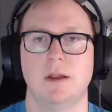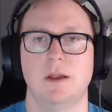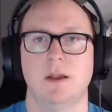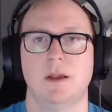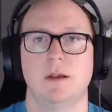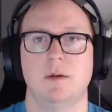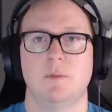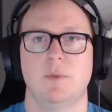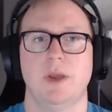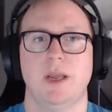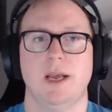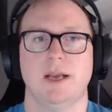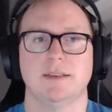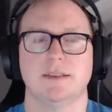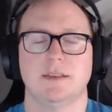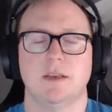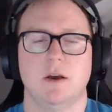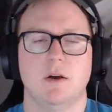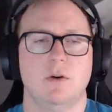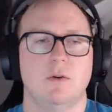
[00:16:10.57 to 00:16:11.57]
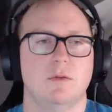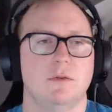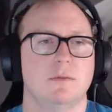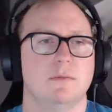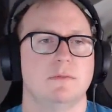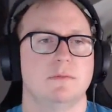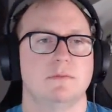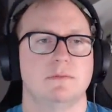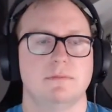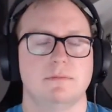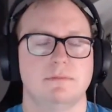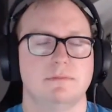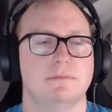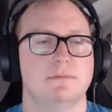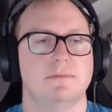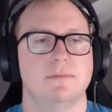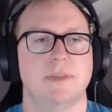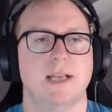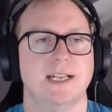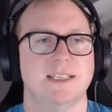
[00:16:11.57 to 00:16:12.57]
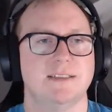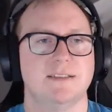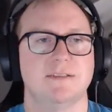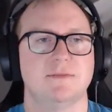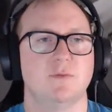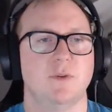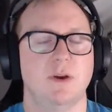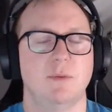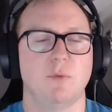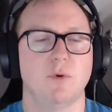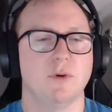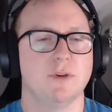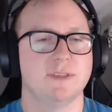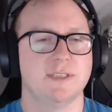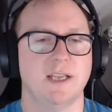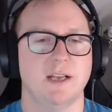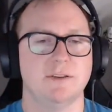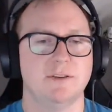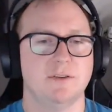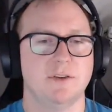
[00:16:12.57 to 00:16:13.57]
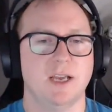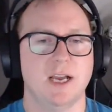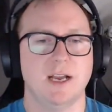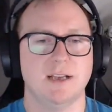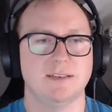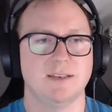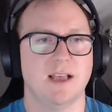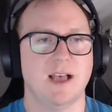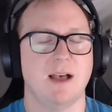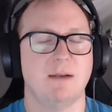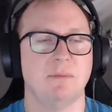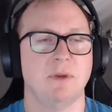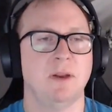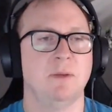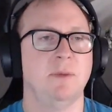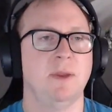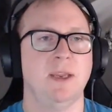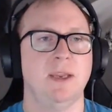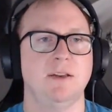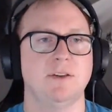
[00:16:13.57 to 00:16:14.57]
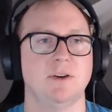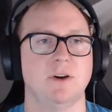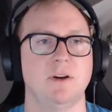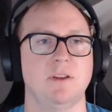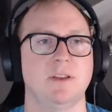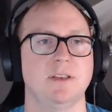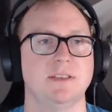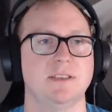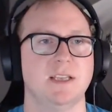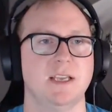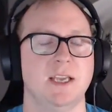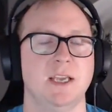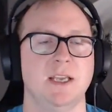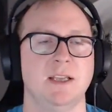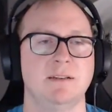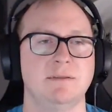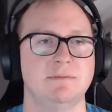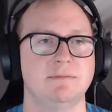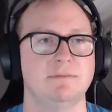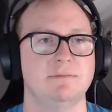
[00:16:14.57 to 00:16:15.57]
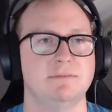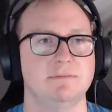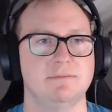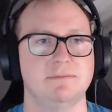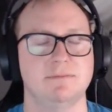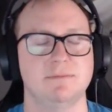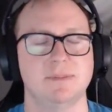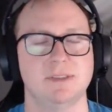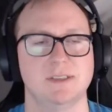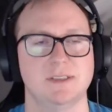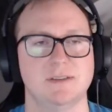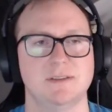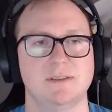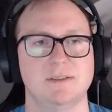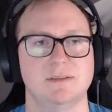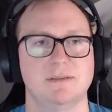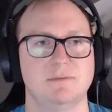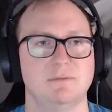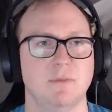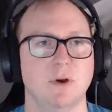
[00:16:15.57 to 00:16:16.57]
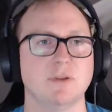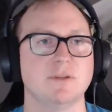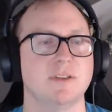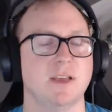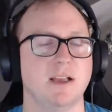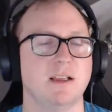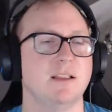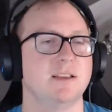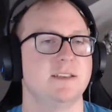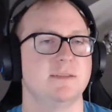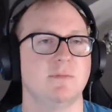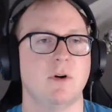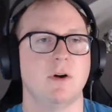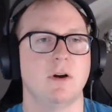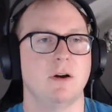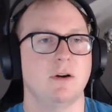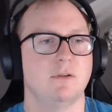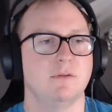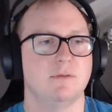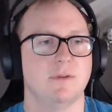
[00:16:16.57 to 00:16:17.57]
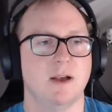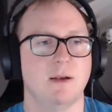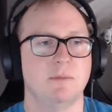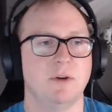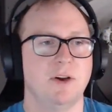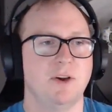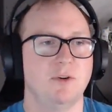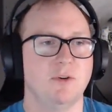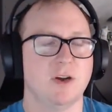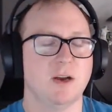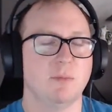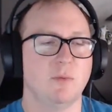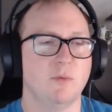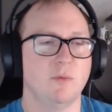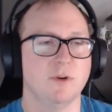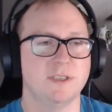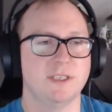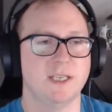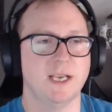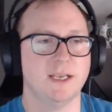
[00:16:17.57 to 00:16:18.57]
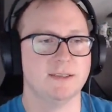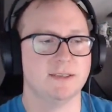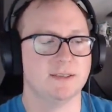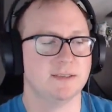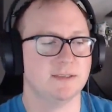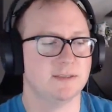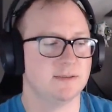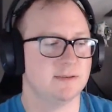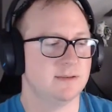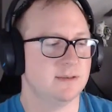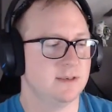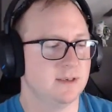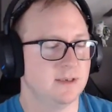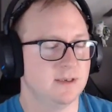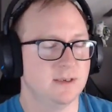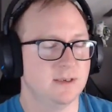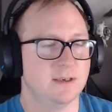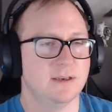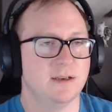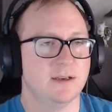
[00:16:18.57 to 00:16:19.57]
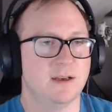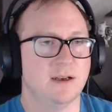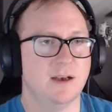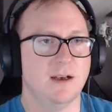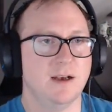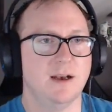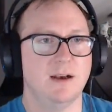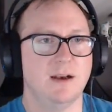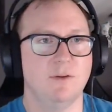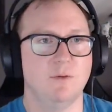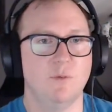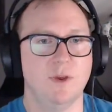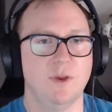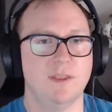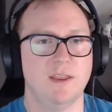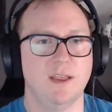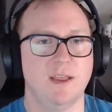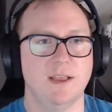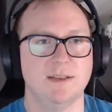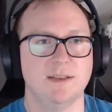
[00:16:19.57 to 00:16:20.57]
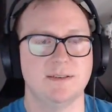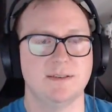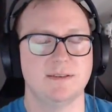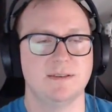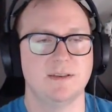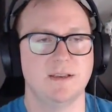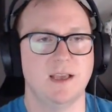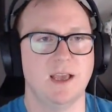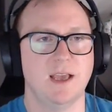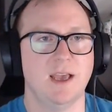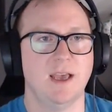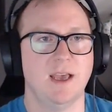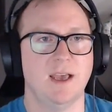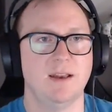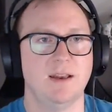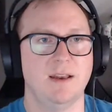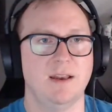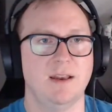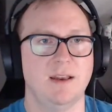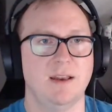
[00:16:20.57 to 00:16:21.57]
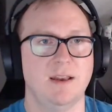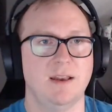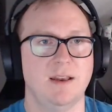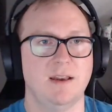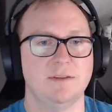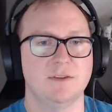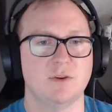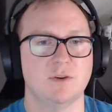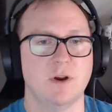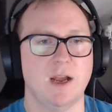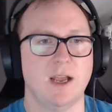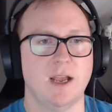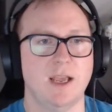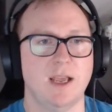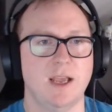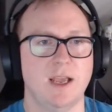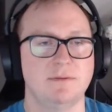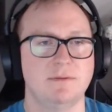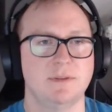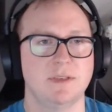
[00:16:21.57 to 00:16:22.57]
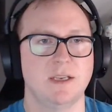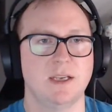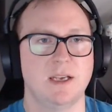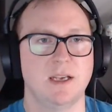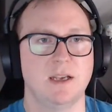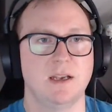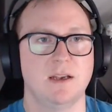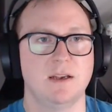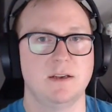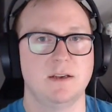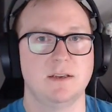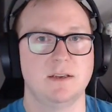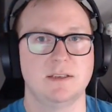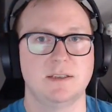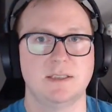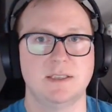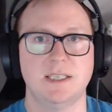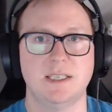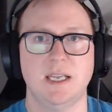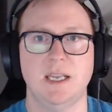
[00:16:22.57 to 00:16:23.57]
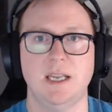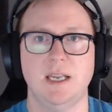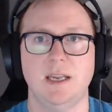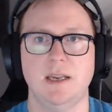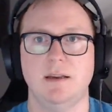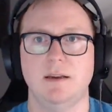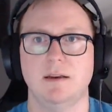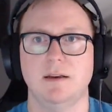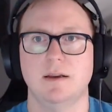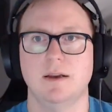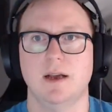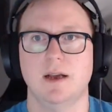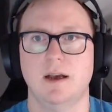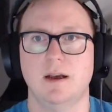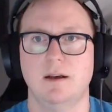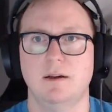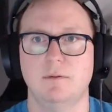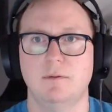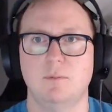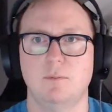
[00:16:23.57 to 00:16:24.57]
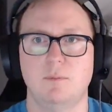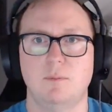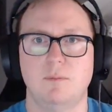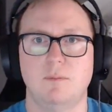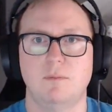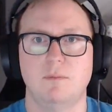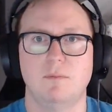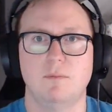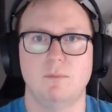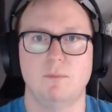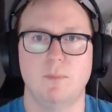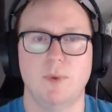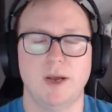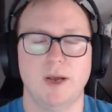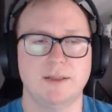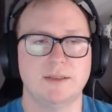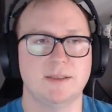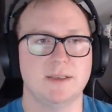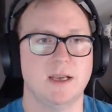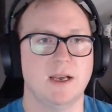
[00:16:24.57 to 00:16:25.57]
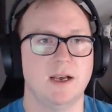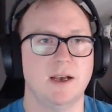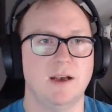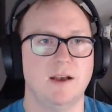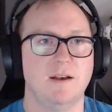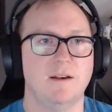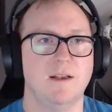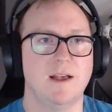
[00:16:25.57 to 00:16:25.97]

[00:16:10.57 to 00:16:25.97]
yeah, so that's what it boils down to, guys. I'm going to be turning this thing in most likely tomorrow. I'm going to do a couple more tests with it and try and see. But I